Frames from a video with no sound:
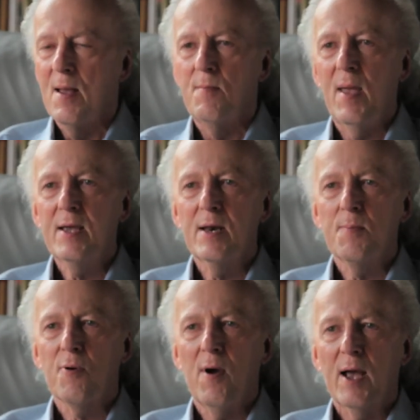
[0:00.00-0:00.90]
Make it a
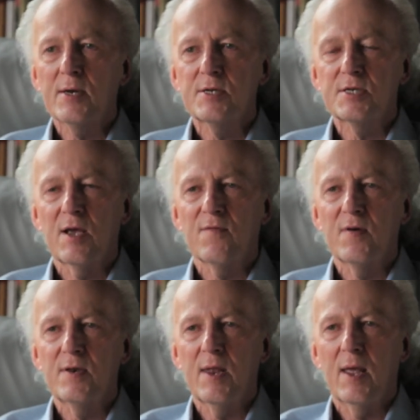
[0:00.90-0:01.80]
practice
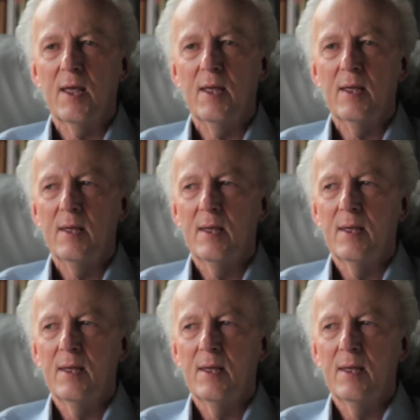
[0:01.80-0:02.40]
every day